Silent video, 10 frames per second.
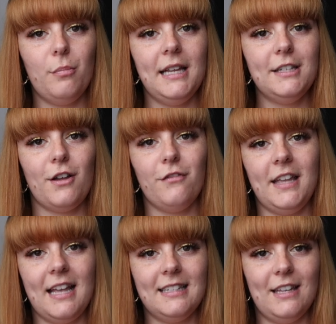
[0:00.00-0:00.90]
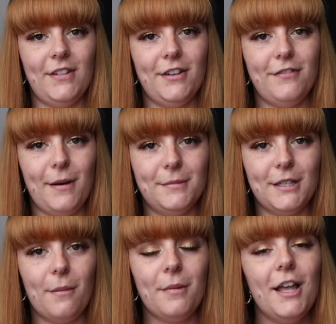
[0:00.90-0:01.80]
please don't forget to give it a thumbs
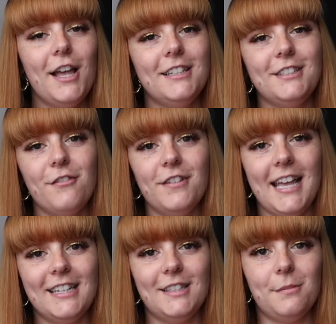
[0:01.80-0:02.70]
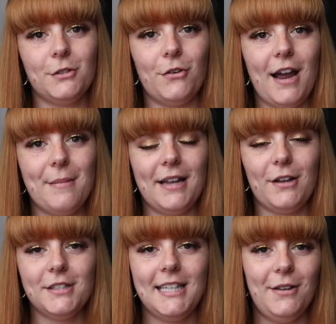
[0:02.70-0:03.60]
up. Don't forget to subscribe, and
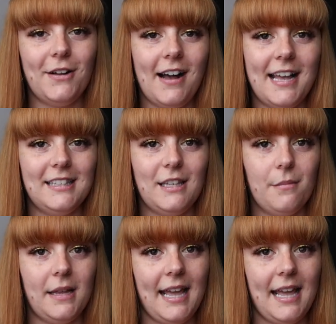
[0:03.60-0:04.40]
I'll see you guys in my